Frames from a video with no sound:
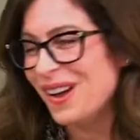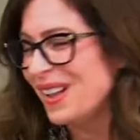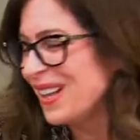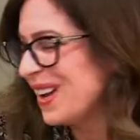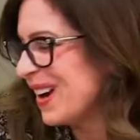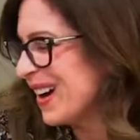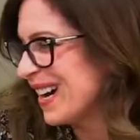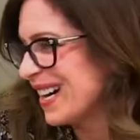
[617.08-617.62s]
all
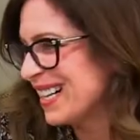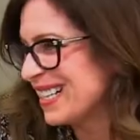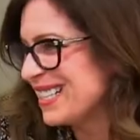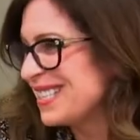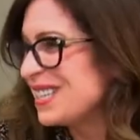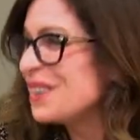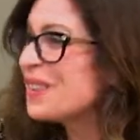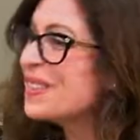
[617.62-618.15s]
are.
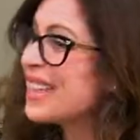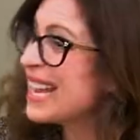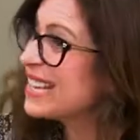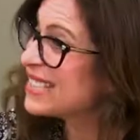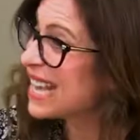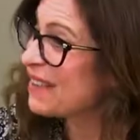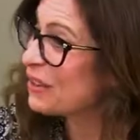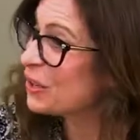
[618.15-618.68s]
So
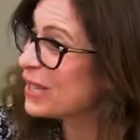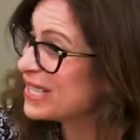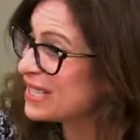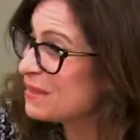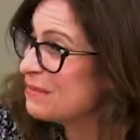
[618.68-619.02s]
thanks. Have a great